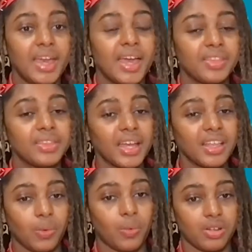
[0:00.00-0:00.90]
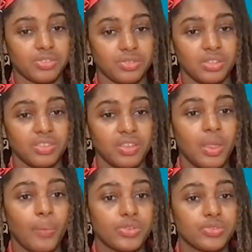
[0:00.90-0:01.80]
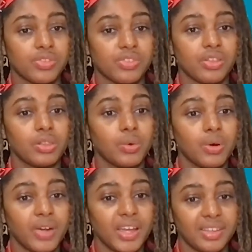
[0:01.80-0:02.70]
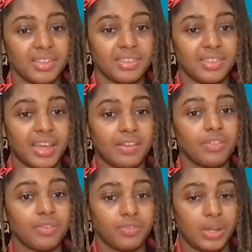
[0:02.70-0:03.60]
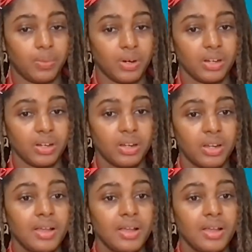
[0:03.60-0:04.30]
In the next quadrant, which was the lower right-hand side of the framework,